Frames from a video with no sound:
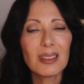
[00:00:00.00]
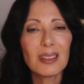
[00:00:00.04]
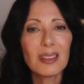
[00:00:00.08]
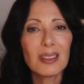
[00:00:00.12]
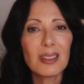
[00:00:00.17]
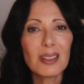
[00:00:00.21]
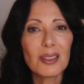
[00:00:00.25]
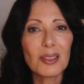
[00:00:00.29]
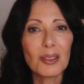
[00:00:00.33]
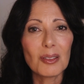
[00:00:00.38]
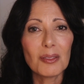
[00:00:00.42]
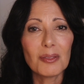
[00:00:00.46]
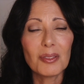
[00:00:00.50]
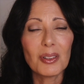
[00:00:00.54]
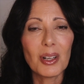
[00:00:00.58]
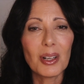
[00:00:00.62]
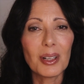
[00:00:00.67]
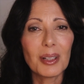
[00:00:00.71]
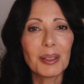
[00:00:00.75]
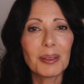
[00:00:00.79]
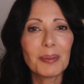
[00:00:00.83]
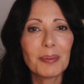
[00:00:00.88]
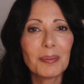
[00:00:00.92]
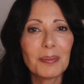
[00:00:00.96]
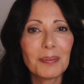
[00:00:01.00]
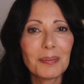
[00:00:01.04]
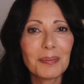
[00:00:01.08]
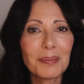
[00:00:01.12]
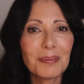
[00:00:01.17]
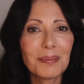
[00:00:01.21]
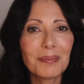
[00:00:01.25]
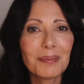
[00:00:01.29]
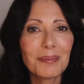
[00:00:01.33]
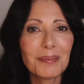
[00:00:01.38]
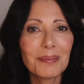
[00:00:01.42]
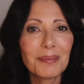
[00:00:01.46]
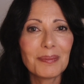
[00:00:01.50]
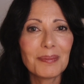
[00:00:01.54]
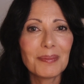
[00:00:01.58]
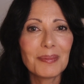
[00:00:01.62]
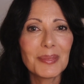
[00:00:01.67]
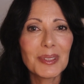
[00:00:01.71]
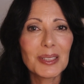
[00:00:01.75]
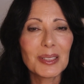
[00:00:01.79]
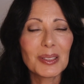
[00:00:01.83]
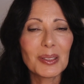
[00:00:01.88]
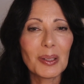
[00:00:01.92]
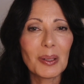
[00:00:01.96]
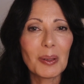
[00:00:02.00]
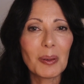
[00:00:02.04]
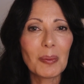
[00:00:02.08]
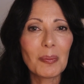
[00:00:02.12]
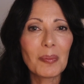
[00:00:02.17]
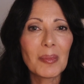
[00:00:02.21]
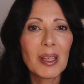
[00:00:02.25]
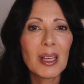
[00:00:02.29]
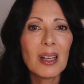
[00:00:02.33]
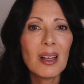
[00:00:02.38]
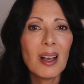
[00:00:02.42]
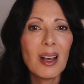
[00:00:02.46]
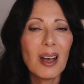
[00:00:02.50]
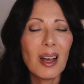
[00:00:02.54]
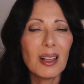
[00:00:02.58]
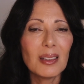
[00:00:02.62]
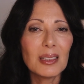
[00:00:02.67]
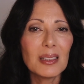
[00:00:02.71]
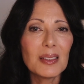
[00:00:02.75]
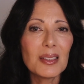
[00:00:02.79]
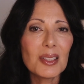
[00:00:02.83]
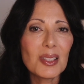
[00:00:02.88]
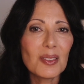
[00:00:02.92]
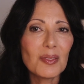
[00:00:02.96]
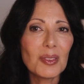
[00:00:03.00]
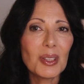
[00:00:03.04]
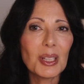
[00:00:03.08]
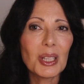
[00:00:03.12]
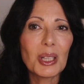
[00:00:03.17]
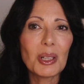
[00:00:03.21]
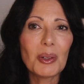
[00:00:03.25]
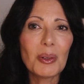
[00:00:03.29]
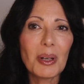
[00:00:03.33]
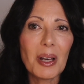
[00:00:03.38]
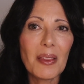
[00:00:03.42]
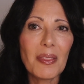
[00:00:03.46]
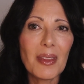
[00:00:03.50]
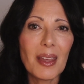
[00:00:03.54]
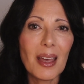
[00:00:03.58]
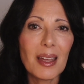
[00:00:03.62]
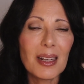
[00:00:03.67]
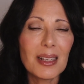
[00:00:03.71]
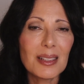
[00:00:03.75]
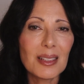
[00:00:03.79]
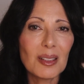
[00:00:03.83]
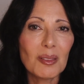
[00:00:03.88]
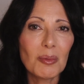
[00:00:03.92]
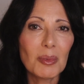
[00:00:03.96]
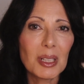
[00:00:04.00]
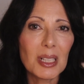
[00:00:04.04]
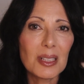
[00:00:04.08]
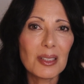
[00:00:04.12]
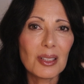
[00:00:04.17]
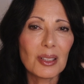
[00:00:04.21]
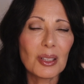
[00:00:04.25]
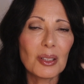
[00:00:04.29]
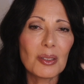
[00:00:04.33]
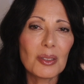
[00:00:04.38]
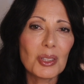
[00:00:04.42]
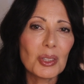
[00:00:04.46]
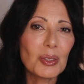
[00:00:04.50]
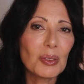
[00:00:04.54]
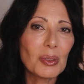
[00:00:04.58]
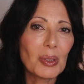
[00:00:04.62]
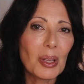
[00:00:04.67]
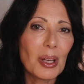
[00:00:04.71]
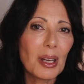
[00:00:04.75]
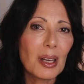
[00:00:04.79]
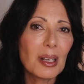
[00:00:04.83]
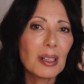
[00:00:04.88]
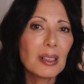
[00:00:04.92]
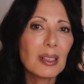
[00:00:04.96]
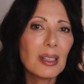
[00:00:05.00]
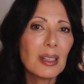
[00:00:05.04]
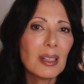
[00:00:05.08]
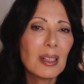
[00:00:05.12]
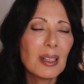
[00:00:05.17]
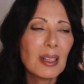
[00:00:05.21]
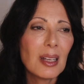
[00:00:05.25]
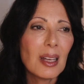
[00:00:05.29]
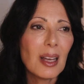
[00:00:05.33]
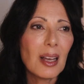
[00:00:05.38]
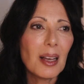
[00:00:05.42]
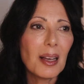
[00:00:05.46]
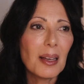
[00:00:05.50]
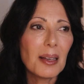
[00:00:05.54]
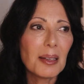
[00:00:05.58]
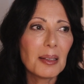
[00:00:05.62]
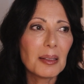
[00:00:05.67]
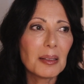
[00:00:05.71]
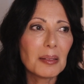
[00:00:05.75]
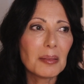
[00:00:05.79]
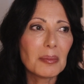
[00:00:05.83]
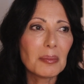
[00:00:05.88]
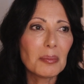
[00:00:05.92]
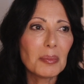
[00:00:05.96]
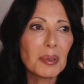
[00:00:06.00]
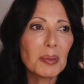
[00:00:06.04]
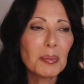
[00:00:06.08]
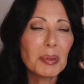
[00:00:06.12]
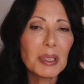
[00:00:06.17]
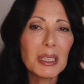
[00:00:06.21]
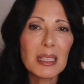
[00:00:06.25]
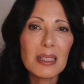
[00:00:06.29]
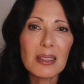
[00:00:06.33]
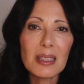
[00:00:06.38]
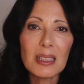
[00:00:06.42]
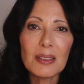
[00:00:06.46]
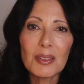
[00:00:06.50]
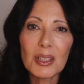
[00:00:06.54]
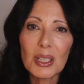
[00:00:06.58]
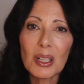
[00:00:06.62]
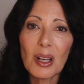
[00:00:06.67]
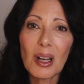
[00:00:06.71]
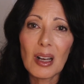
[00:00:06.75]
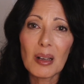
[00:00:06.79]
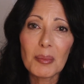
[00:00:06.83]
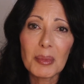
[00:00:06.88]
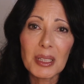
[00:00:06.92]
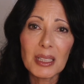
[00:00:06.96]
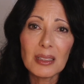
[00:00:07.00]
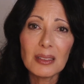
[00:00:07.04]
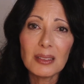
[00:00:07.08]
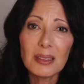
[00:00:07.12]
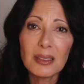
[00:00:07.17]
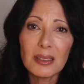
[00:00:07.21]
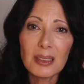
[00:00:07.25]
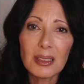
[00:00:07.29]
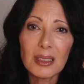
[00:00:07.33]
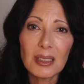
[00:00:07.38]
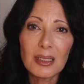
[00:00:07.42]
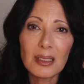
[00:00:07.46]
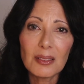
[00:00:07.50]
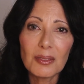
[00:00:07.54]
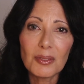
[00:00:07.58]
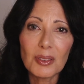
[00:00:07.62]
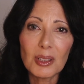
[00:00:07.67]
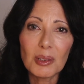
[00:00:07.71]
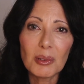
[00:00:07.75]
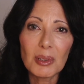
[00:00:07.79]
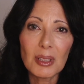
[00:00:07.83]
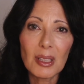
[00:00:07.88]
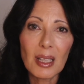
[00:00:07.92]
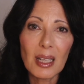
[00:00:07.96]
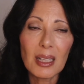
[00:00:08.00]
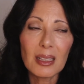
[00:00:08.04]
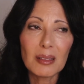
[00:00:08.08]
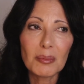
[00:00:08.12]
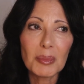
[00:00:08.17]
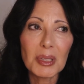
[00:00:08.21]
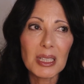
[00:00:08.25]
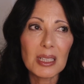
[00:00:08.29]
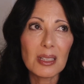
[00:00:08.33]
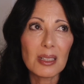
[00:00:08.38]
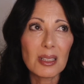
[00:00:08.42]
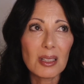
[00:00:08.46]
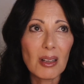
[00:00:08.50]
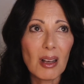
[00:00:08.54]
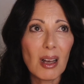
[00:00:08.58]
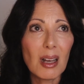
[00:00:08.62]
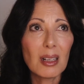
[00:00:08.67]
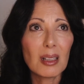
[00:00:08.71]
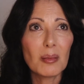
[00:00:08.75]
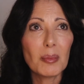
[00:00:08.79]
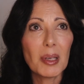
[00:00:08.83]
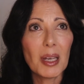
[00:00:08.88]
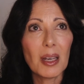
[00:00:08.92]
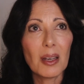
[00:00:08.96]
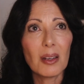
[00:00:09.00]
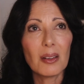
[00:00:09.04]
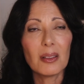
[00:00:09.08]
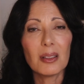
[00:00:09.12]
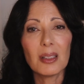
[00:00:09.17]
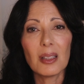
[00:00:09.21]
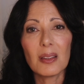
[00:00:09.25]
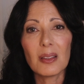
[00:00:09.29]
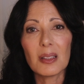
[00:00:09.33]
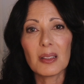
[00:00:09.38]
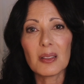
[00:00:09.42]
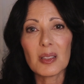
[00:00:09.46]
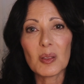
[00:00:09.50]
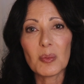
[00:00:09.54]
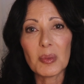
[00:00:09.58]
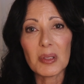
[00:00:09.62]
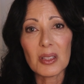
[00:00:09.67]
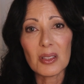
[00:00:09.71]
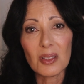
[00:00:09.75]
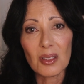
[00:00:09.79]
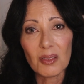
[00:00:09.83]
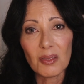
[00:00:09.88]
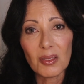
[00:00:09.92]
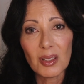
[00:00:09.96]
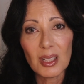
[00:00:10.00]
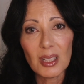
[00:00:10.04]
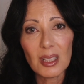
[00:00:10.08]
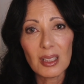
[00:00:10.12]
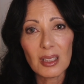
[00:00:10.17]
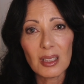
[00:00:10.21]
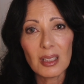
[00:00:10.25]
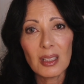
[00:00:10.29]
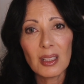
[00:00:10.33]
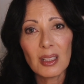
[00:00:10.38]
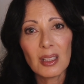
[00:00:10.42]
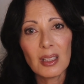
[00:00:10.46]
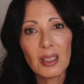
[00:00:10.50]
so far. So I'll end this video on that. I didn't want it to go too long. But please leave a comment if you would like me to talk about anything specific,